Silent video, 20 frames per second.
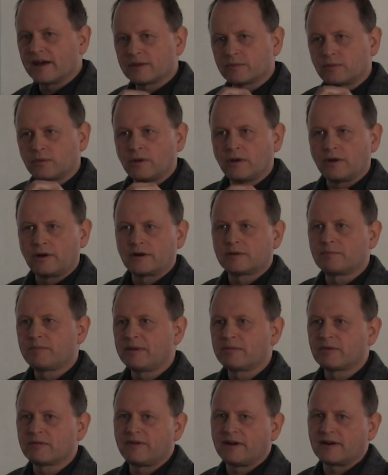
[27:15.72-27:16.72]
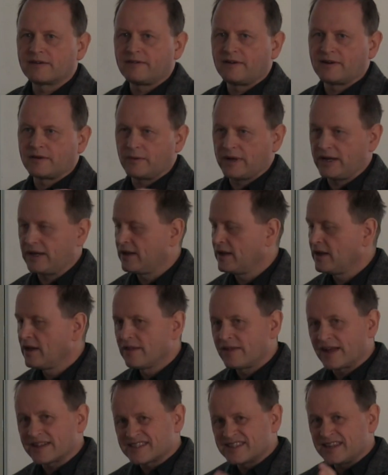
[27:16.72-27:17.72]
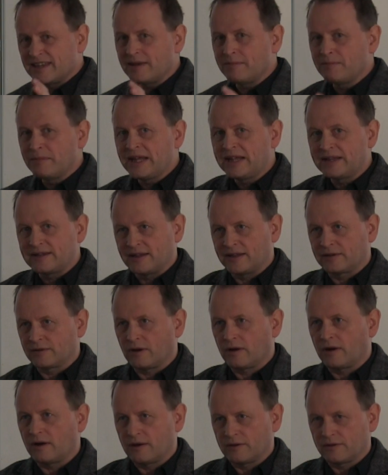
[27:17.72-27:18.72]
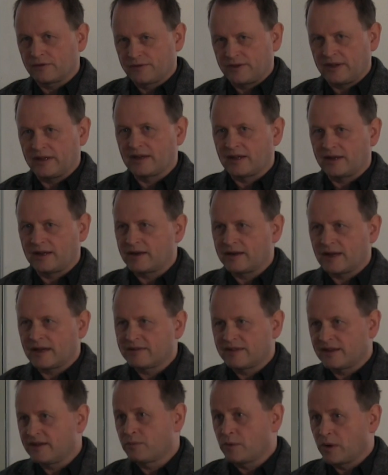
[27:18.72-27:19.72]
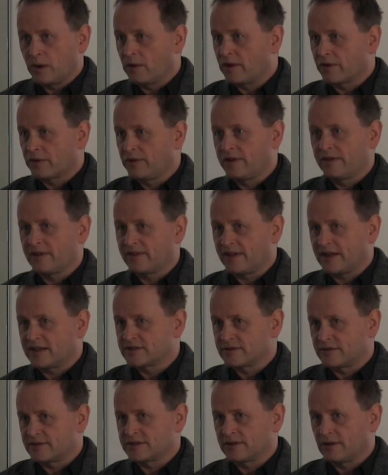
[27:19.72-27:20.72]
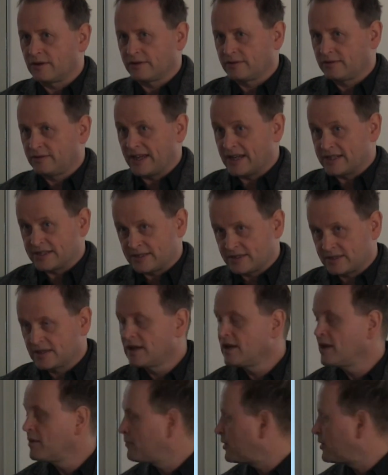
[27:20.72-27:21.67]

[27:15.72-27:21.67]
that will hurt people far, far away? That's the immediate thing, and I think we all agree that the answer is not yes,